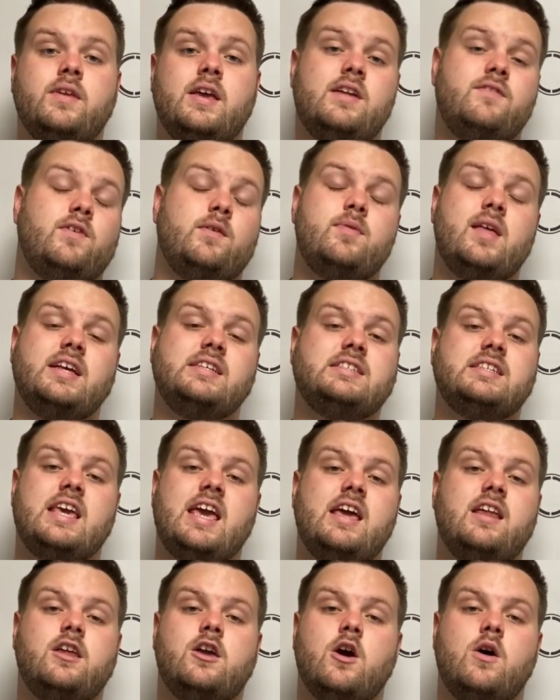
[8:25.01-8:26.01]
And from that
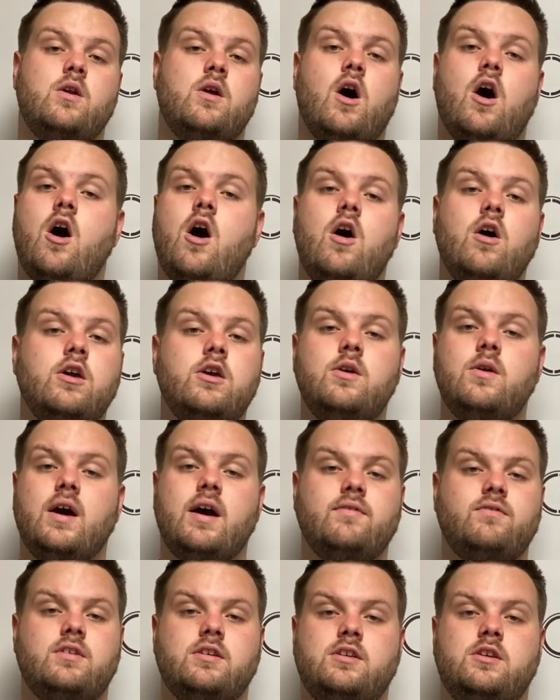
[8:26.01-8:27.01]
scan code, all you
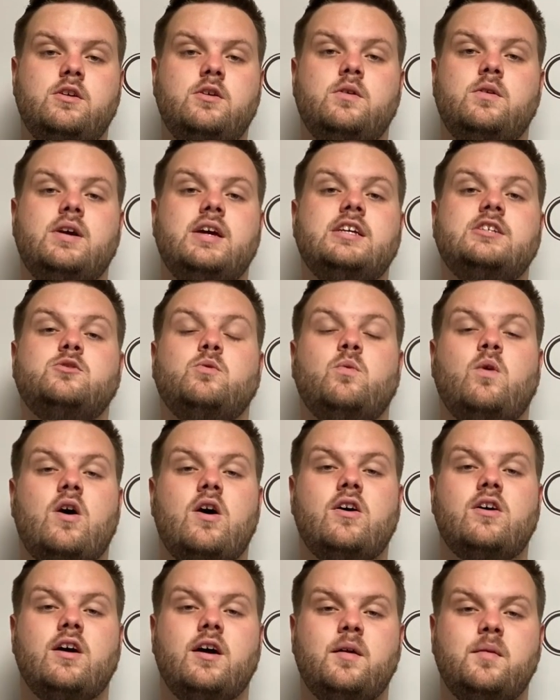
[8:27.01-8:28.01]
have to do is
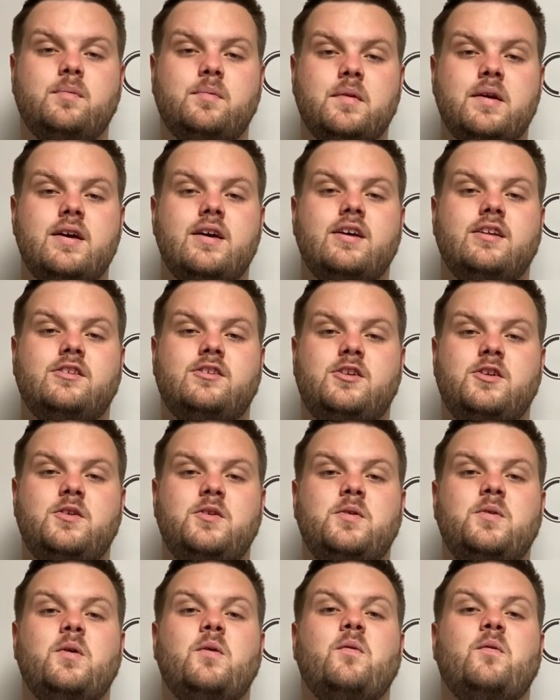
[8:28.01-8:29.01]
walk up
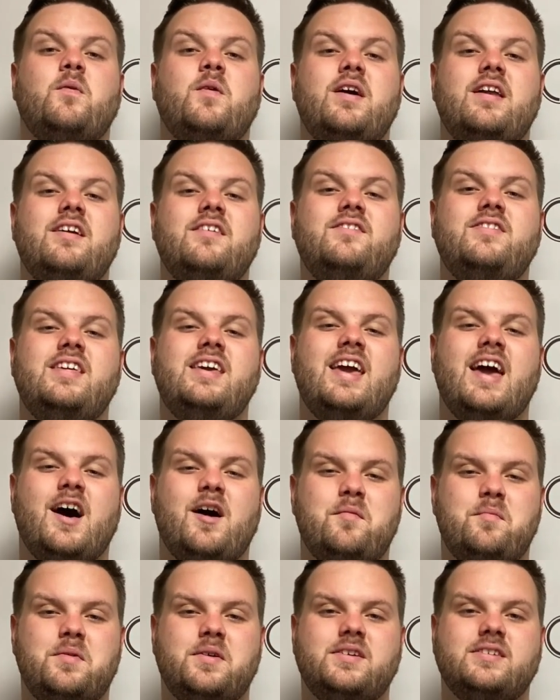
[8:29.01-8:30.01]
to one of the
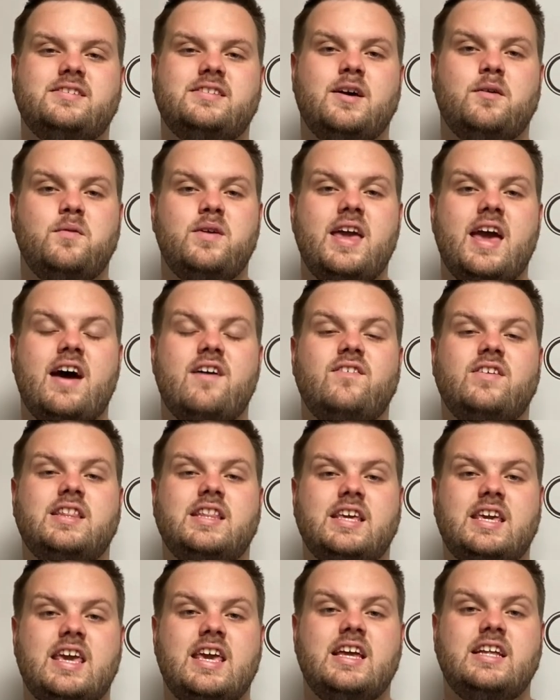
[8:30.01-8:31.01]
helpers that we have in
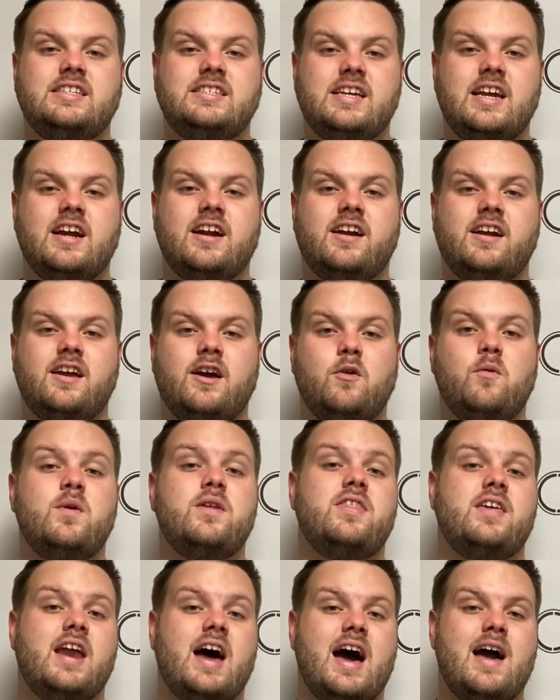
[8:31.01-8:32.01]
the kids area
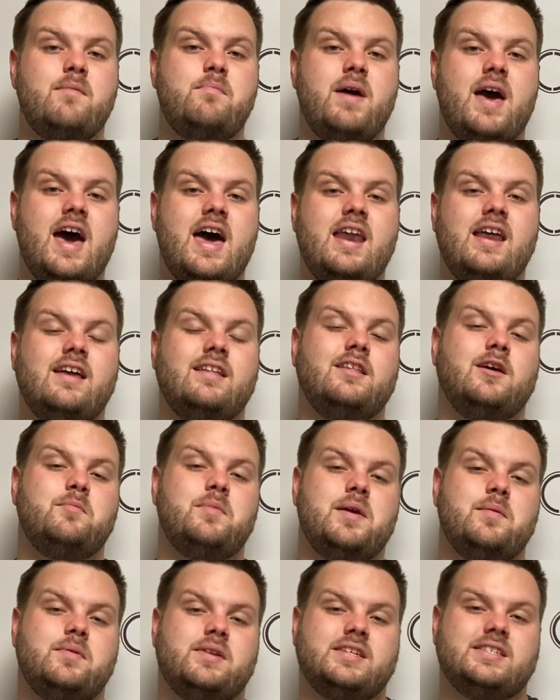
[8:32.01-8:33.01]
with an iPad, and they'll
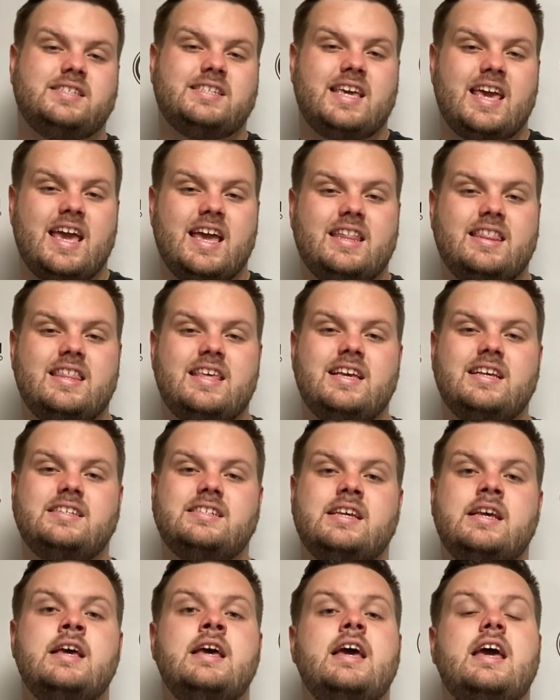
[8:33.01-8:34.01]
be able to scan
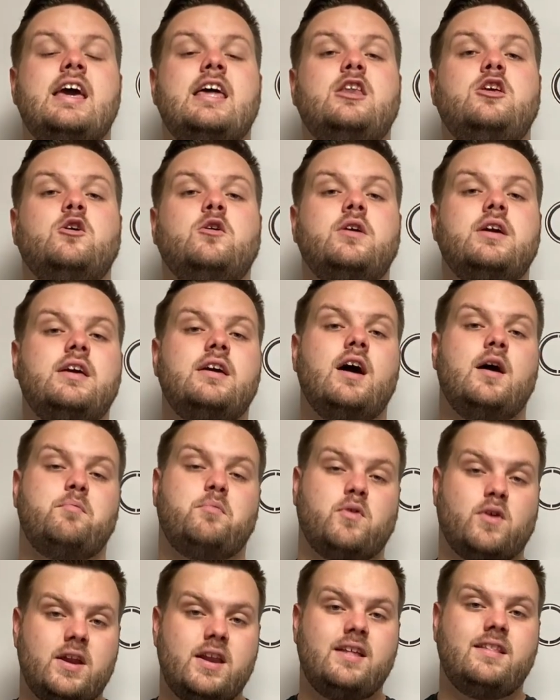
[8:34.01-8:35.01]
this, and you'll get a
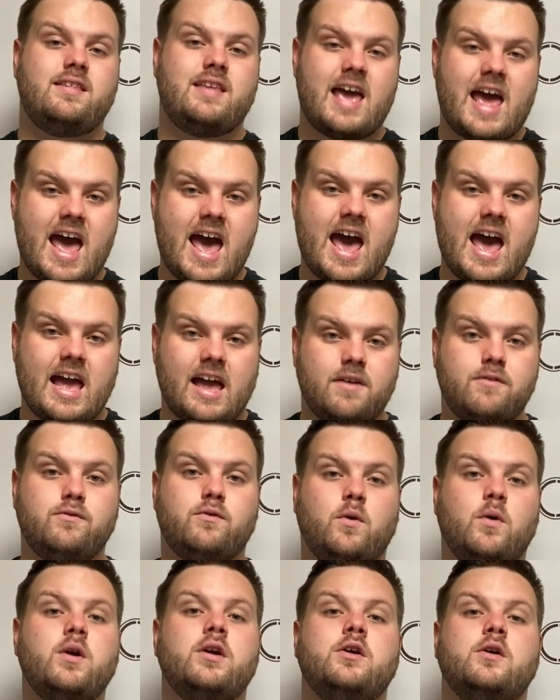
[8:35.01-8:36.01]
printed tag
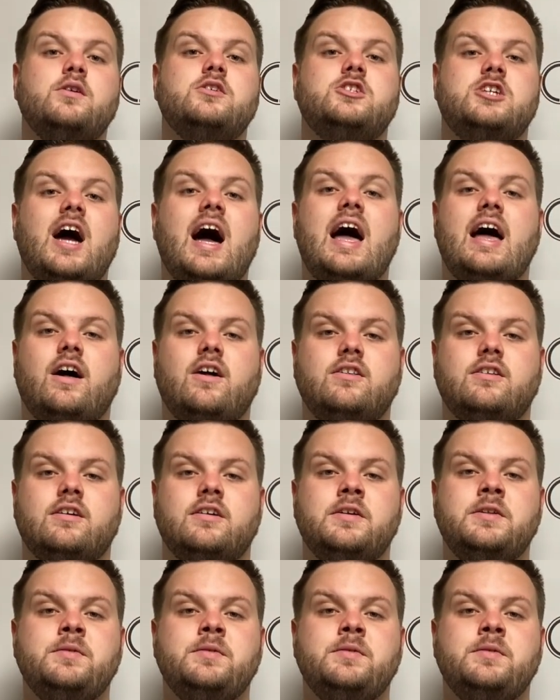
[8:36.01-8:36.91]
for your child.